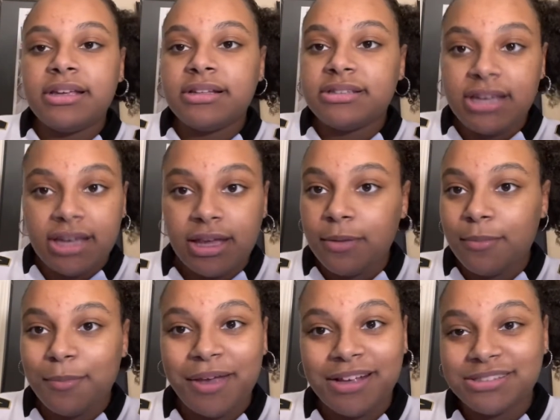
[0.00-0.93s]

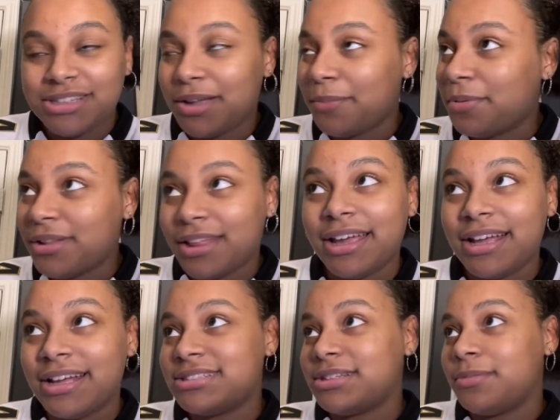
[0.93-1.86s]
team, amazing
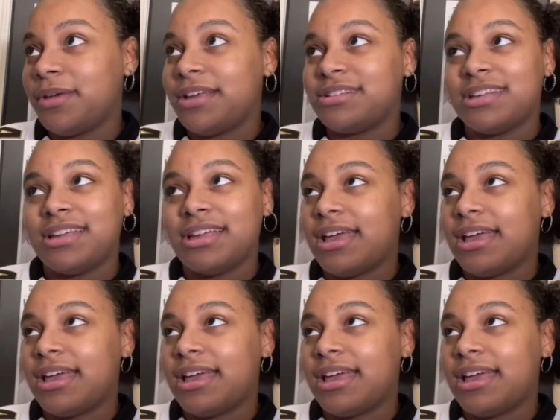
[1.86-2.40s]
plays, amazing